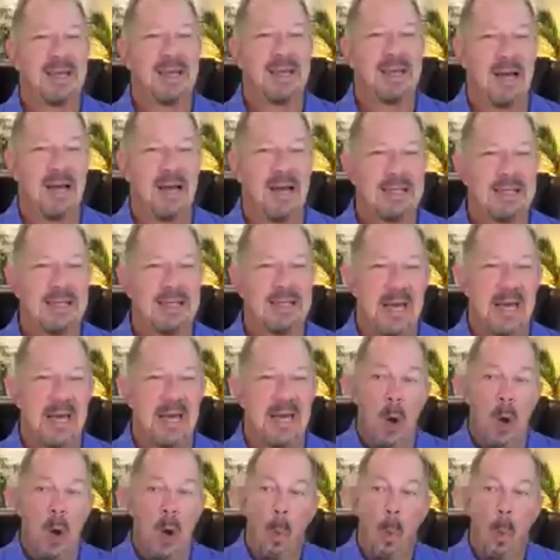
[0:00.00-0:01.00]
Now, if you want to
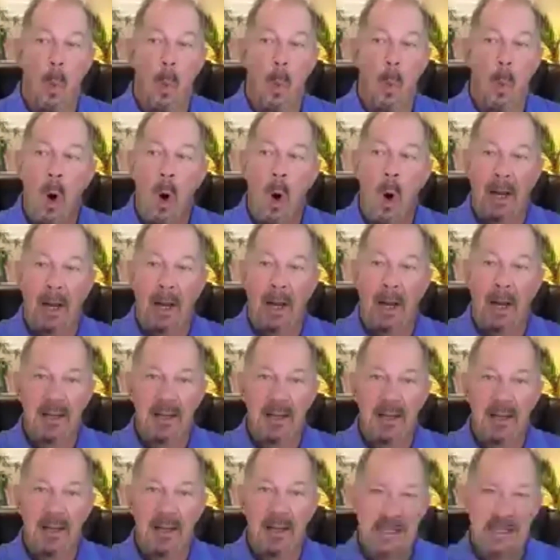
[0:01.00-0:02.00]
get high tech,
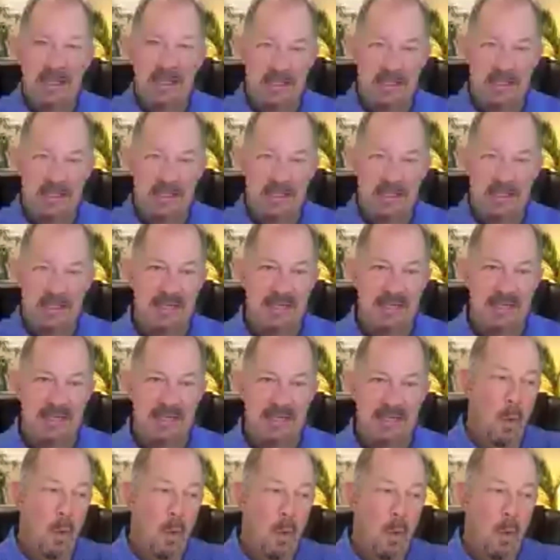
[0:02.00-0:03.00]
one is
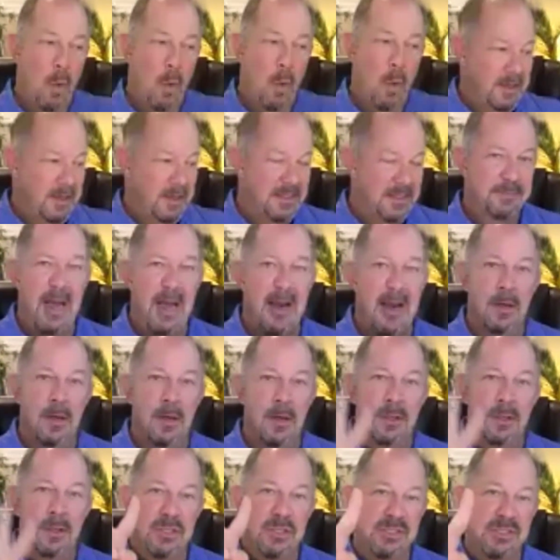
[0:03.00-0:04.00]
seller, one
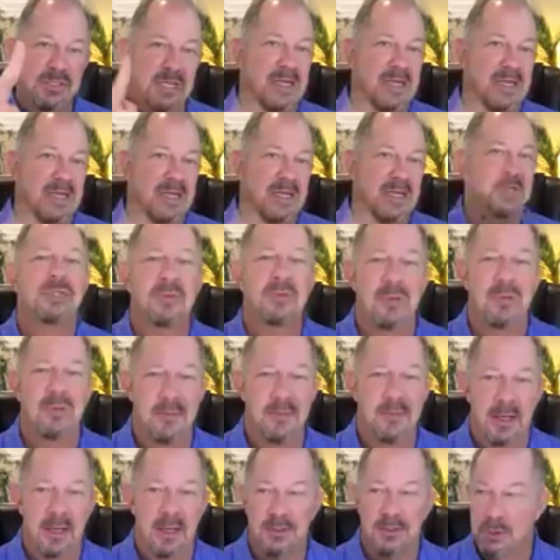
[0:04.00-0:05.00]
is buyer, and you
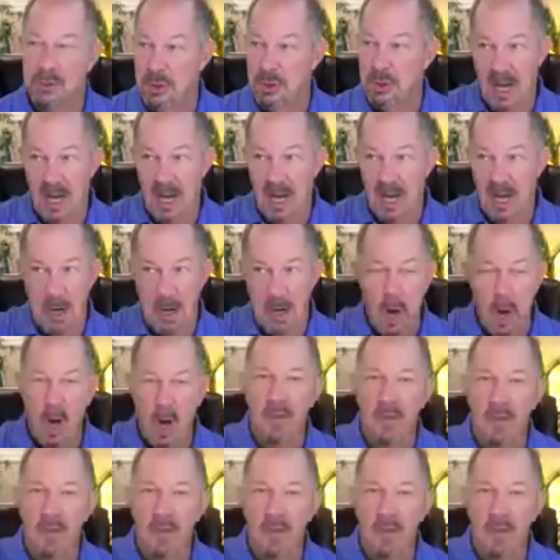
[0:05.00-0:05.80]
send out 2 emails.